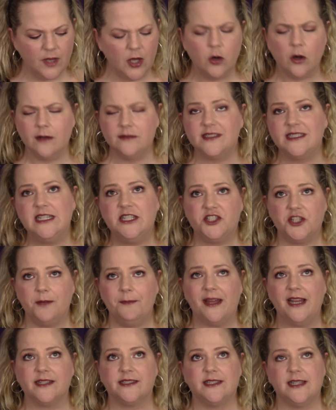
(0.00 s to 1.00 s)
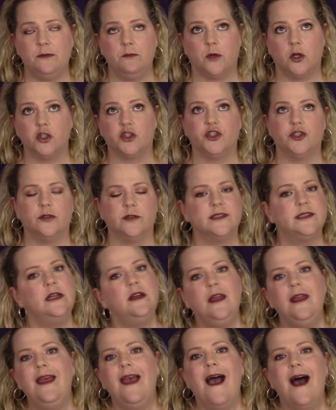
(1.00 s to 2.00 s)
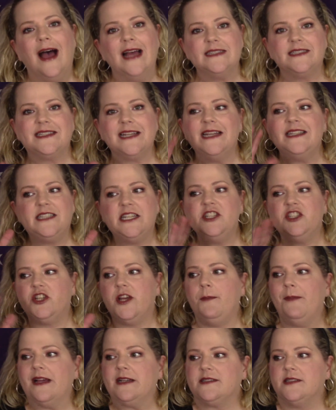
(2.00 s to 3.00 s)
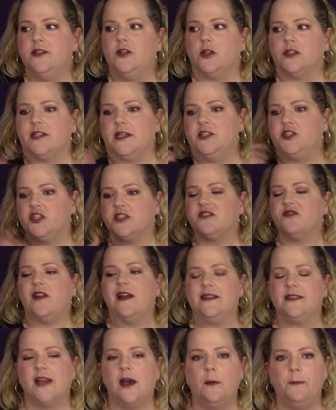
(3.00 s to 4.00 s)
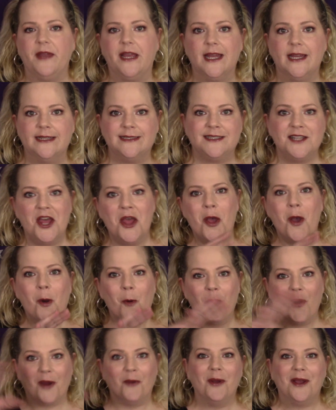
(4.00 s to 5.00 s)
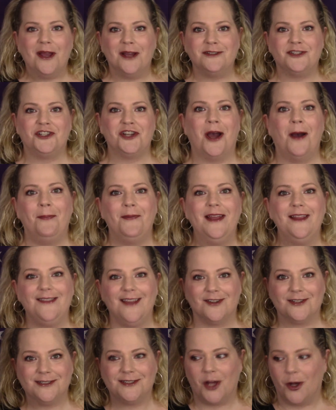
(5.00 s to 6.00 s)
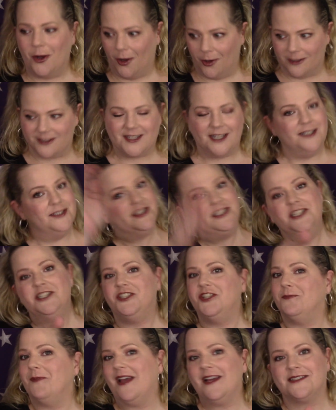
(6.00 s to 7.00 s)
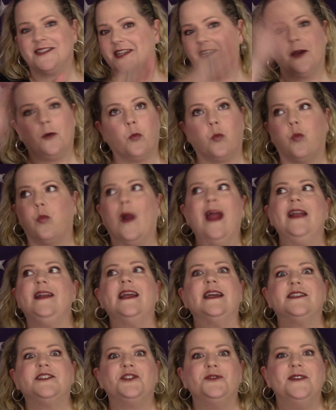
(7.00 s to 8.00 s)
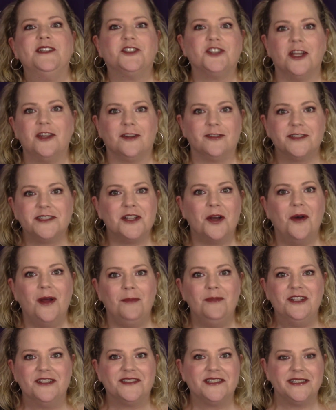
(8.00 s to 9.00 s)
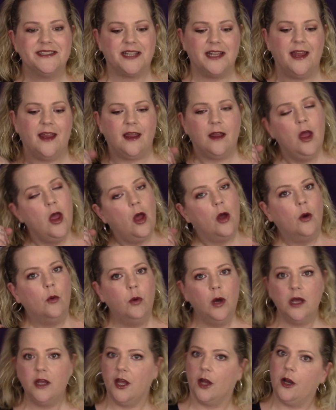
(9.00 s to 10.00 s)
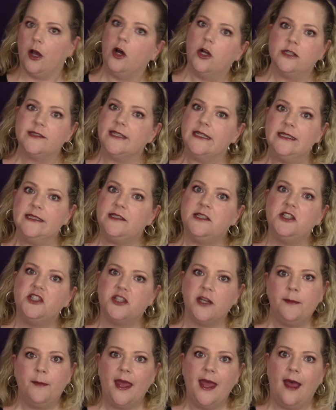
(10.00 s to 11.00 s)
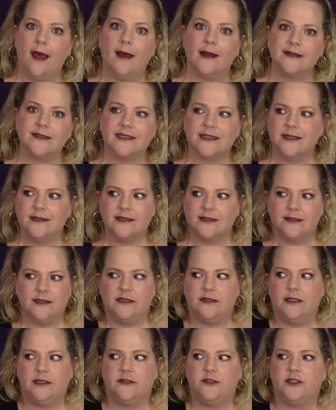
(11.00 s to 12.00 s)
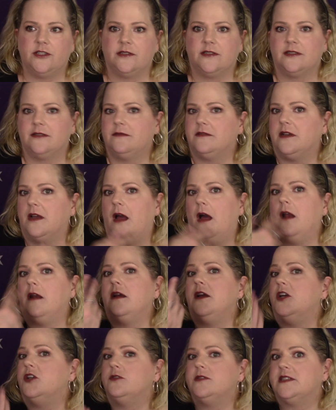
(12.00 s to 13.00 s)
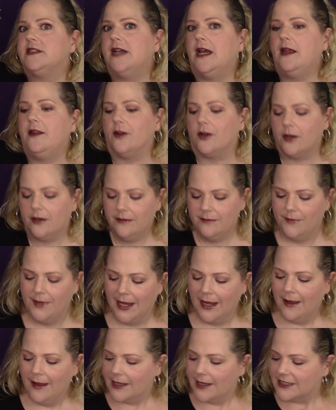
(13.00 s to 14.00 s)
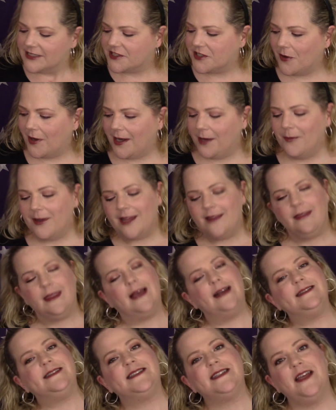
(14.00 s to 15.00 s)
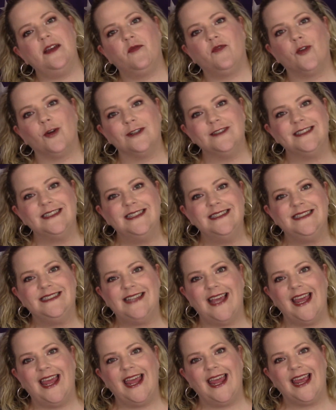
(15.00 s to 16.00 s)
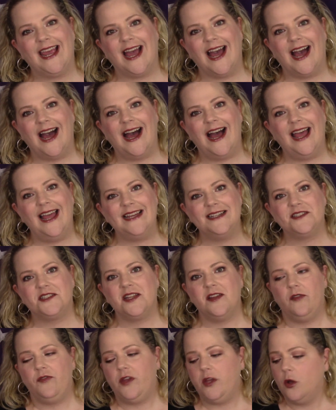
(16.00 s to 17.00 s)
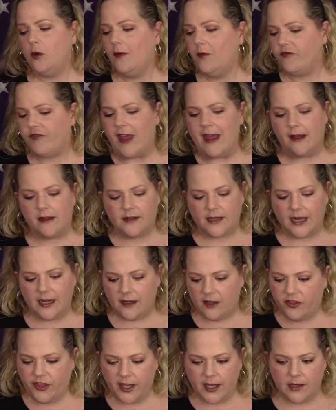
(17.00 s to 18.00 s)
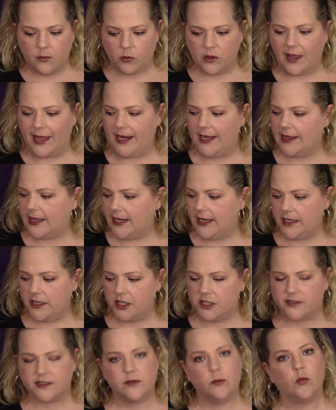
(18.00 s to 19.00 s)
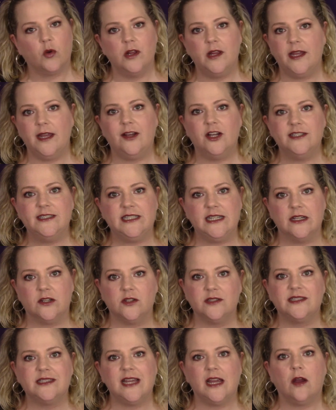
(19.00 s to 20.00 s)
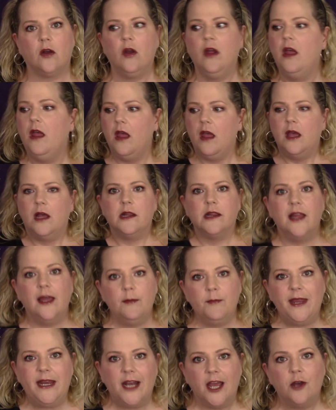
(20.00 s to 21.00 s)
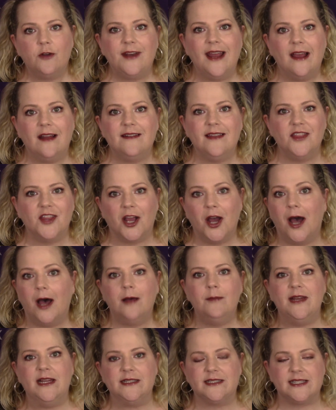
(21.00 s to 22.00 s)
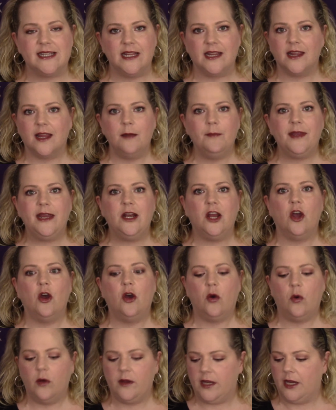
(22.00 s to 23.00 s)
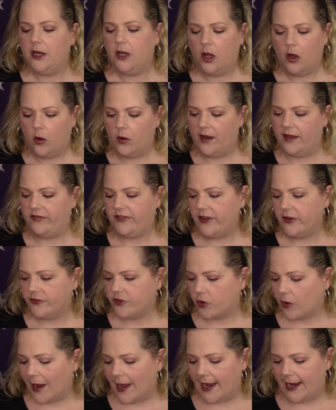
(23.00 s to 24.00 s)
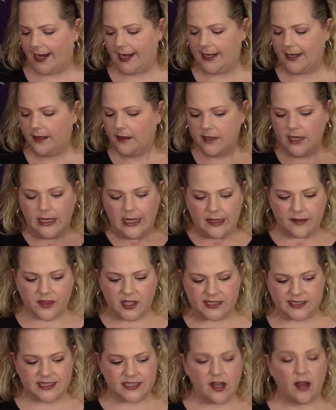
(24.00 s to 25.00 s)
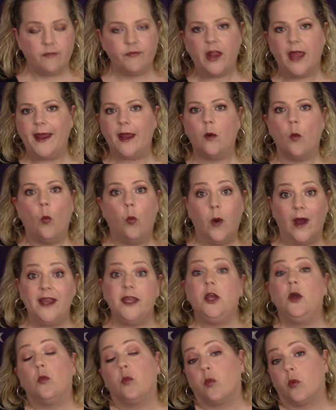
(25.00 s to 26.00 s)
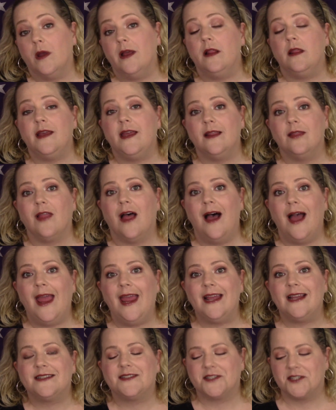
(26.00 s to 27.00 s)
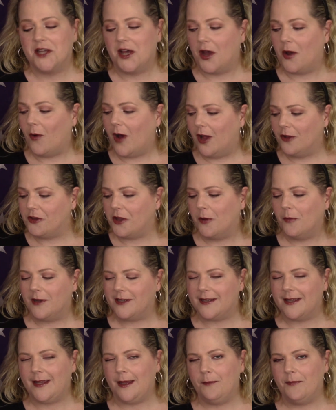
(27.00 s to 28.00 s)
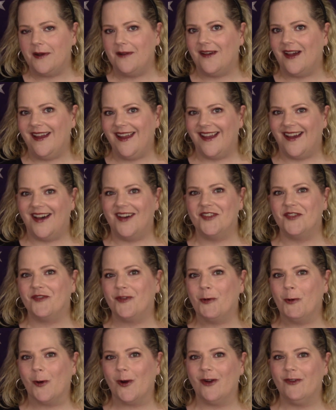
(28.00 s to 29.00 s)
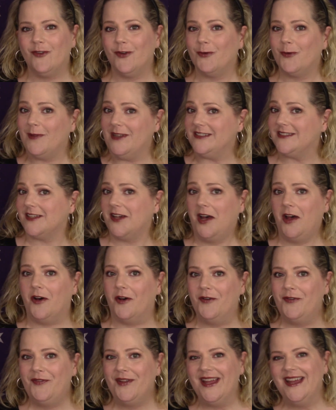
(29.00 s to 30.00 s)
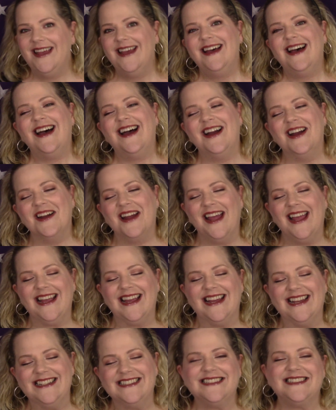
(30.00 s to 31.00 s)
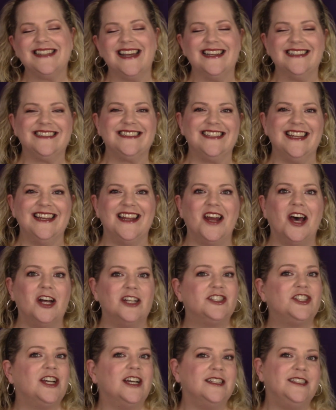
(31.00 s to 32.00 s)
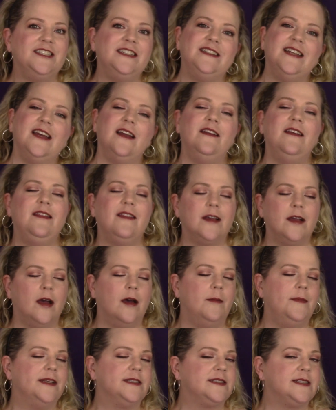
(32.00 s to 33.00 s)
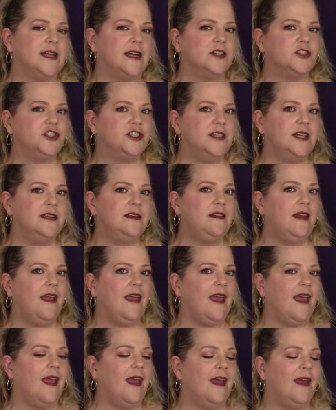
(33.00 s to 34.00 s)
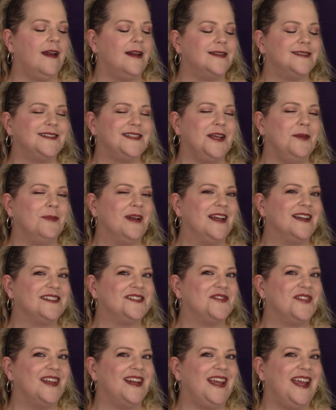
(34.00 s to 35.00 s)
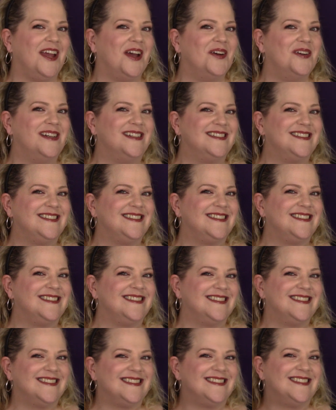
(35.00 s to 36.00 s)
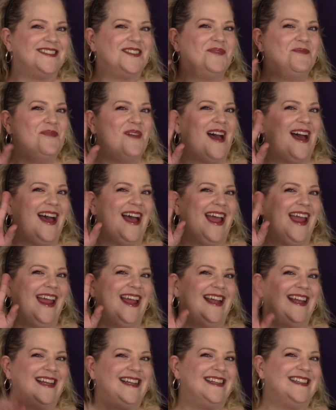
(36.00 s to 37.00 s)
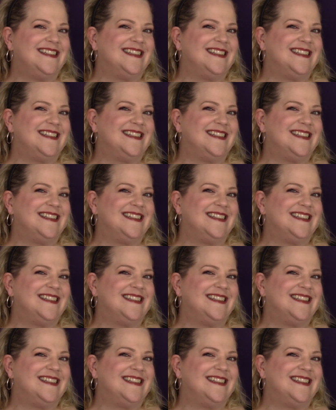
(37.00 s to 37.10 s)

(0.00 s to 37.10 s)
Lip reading: Or TJMaxx and Marshalls. I say TJMaxx and Ulta, it just flies out because where we go shopping, there's Ulta and TJMaxx like right next to each other. So I'm used to saying, we'll go to Ulta and TJMaxx because it just kind of goes together. So anyway, that's it for today, guys. If you found anything lately, you know, some really good deals there, let me know down in the comments and let me know, you know, if you've tried this stuff, like what you really like. So I'll know what to keep an eye out for myself. All right, guys, that's it. I'll talk to you down in the comment section and I'll see you in my next video. Bye.